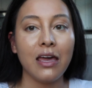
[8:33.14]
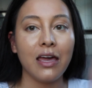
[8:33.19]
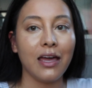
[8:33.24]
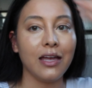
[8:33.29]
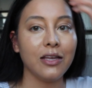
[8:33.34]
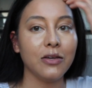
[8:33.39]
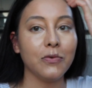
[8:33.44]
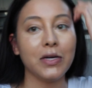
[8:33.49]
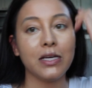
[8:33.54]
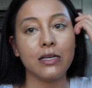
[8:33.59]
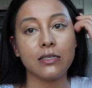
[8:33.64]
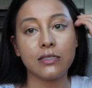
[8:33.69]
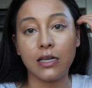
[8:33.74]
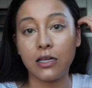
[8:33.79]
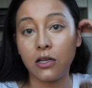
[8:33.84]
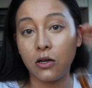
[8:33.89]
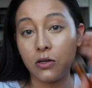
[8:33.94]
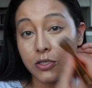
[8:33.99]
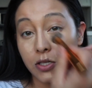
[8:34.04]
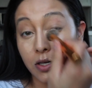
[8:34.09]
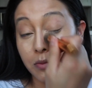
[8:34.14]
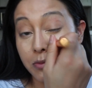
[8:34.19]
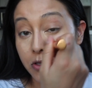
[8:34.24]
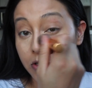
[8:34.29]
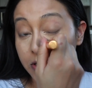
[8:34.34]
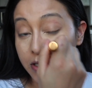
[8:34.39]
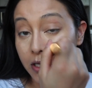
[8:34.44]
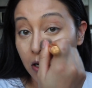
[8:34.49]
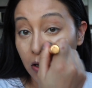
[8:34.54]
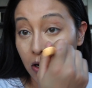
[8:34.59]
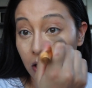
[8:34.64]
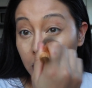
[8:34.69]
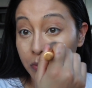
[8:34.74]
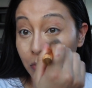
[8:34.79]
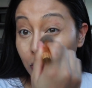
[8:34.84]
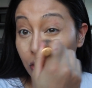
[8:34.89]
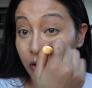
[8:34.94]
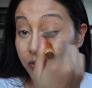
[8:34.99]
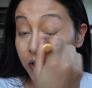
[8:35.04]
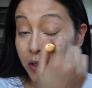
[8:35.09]
anyways. And also I'm using all
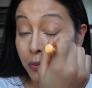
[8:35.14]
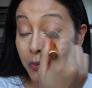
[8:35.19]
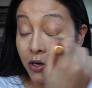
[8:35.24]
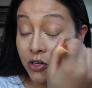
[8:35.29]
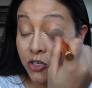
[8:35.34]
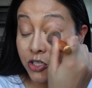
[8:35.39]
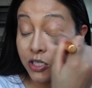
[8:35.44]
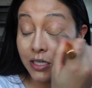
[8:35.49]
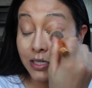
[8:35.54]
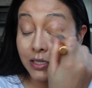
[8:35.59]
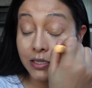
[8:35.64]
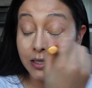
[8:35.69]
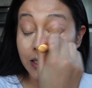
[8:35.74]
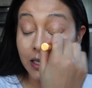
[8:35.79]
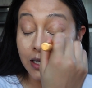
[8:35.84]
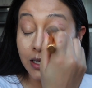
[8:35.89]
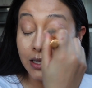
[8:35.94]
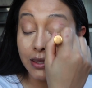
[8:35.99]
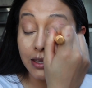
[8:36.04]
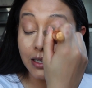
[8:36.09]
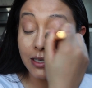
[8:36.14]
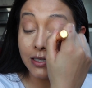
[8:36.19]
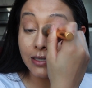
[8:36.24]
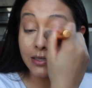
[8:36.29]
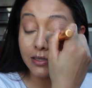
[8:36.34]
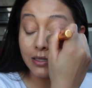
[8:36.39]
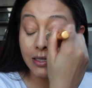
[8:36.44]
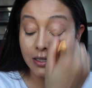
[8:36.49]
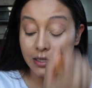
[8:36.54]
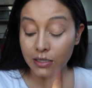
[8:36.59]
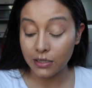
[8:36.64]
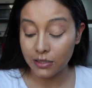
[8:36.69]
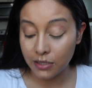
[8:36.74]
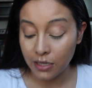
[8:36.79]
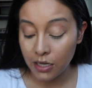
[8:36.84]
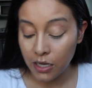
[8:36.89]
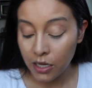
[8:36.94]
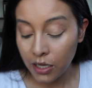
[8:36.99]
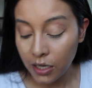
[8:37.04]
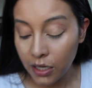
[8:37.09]
Morphe brushes. This
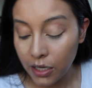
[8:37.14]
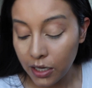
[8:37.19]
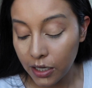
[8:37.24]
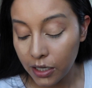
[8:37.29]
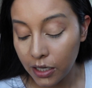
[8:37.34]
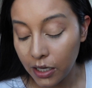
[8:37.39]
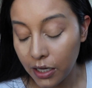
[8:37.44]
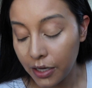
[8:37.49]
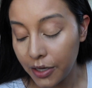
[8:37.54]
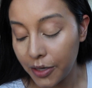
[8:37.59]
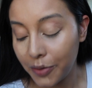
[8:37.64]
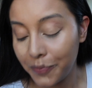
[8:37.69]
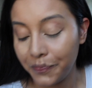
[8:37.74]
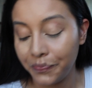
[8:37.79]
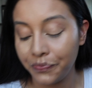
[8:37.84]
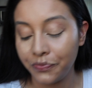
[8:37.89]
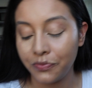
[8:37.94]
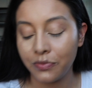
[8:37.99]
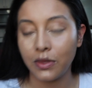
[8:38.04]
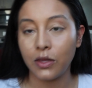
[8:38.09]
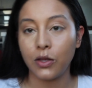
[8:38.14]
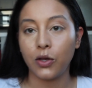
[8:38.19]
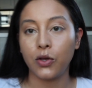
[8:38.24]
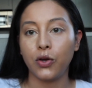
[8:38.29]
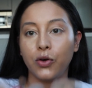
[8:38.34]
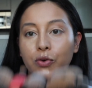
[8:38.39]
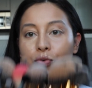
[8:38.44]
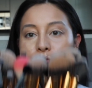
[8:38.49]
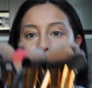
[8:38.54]
is a